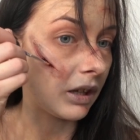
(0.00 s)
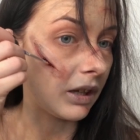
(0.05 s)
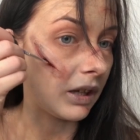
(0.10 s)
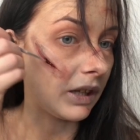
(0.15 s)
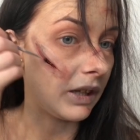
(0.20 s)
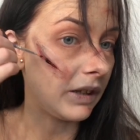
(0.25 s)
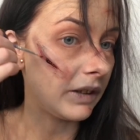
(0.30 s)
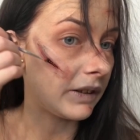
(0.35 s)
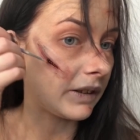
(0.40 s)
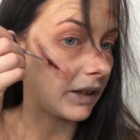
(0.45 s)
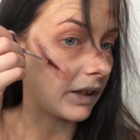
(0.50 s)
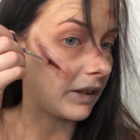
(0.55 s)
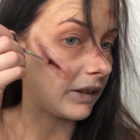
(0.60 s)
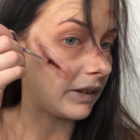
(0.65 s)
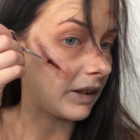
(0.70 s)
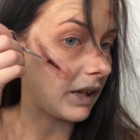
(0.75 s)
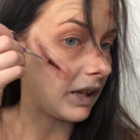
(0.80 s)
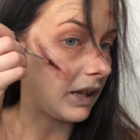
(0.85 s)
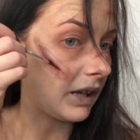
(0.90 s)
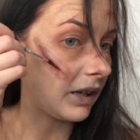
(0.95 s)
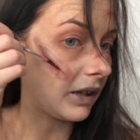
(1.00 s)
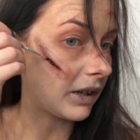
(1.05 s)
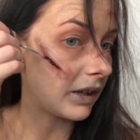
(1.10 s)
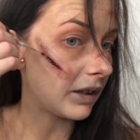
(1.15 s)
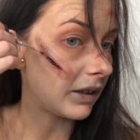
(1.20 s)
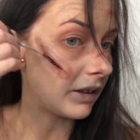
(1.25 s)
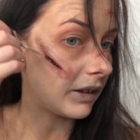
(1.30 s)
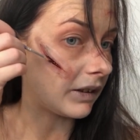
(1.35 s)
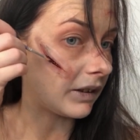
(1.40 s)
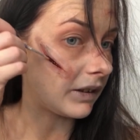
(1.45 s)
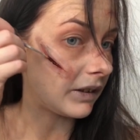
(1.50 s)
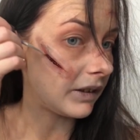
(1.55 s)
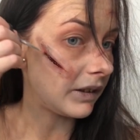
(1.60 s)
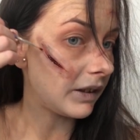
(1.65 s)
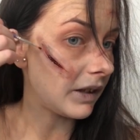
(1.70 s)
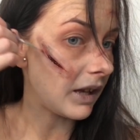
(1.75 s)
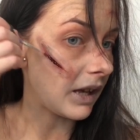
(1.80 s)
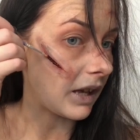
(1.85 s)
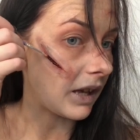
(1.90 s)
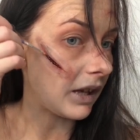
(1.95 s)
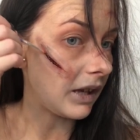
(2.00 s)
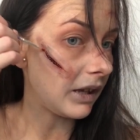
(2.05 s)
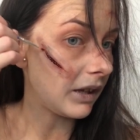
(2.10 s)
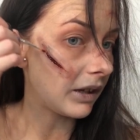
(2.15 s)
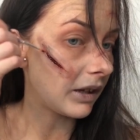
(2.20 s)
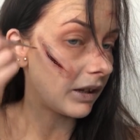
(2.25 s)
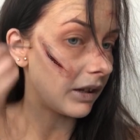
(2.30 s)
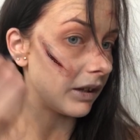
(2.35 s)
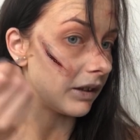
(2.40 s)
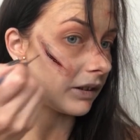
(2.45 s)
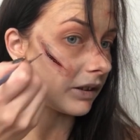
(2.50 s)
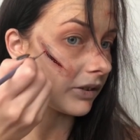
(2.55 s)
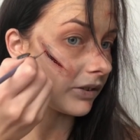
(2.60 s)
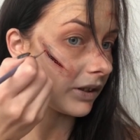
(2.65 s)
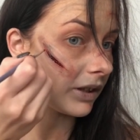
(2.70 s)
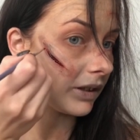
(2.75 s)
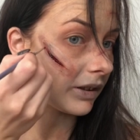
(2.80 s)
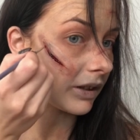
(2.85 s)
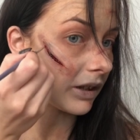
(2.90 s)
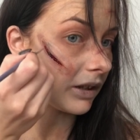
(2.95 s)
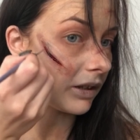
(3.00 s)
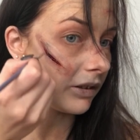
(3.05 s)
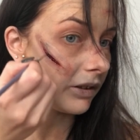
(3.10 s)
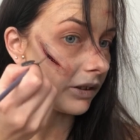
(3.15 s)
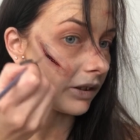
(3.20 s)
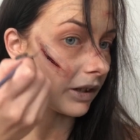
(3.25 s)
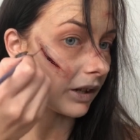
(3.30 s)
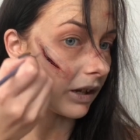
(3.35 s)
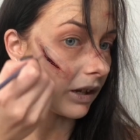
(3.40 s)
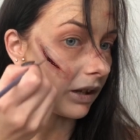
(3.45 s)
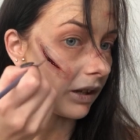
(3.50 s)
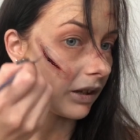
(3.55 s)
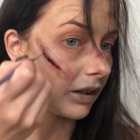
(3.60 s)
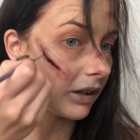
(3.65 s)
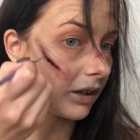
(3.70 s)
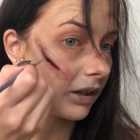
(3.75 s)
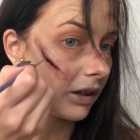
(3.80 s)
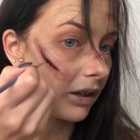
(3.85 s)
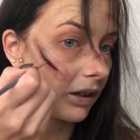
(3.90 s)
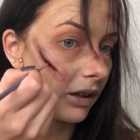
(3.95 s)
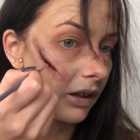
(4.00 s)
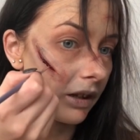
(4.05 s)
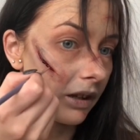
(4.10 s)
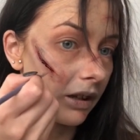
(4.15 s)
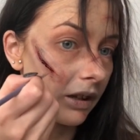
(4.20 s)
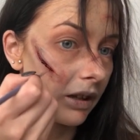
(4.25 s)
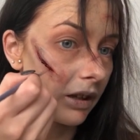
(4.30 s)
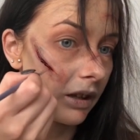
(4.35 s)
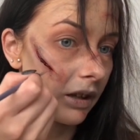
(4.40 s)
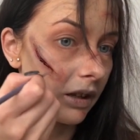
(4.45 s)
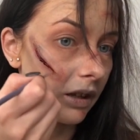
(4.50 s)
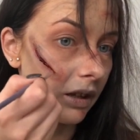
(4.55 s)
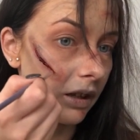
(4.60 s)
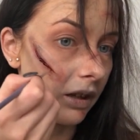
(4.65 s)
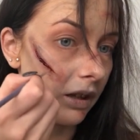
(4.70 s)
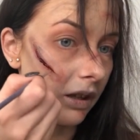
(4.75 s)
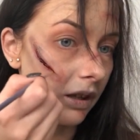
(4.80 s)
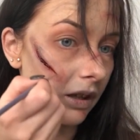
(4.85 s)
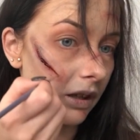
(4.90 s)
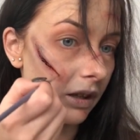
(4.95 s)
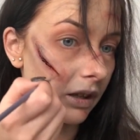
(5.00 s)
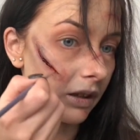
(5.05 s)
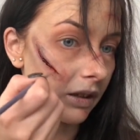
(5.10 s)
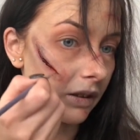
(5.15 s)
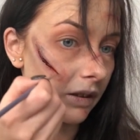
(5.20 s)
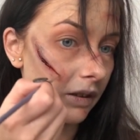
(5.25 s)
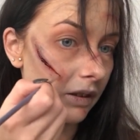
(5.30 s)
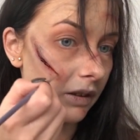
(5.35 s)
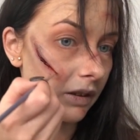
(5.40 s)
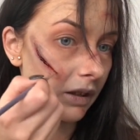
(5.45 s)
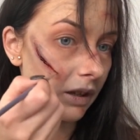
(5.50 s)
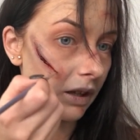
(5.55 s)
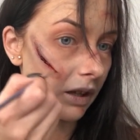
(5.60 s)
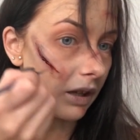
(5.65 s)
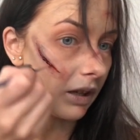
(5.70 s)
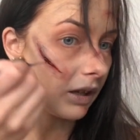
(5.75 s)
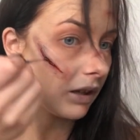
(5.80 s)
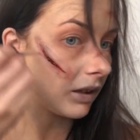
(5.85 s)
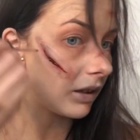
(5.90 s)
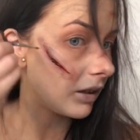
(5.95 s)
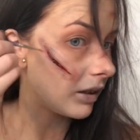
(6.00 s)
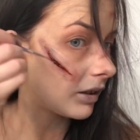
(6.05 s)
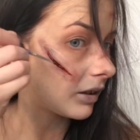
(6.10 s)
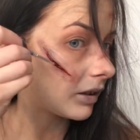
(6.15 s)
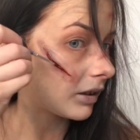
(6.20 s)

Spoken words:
he says he can see, as if he's hallucinating, he can see